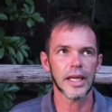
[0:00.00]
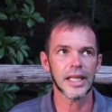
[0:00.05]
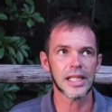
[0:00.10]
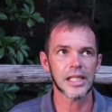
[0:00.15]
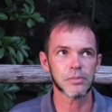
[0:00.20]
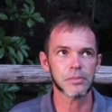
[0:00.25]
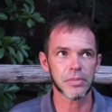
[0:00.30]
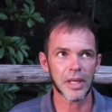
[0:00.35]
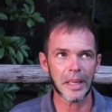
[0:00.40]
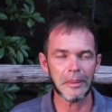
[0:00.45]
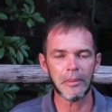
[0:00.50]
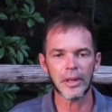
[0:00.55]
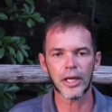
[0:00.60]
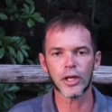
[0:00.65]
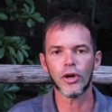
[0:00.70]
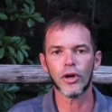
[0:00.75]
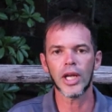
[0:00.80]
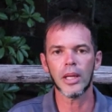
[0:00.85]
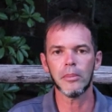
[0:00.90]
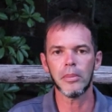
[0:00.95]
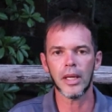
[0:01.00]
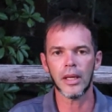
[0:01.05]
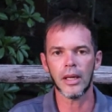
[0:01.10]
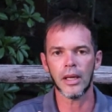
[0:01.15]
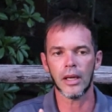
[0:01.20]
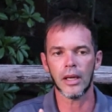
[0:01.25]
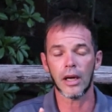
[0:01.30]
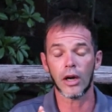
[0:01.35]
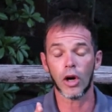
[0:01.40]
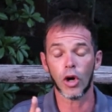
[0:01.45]
It's probably gonna
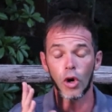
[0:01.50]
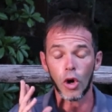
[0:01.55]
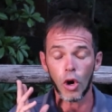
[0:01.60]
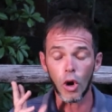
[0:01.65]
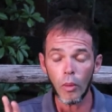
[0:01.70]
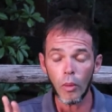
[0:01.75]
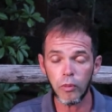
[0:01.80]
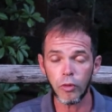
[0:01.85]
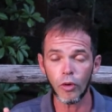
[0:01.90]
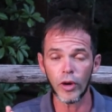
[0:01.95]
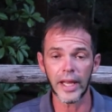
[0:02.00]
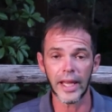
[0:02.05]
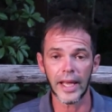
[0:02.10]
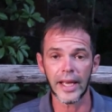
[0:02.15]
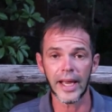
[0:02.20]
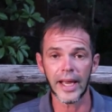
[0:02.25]
be, hopefully,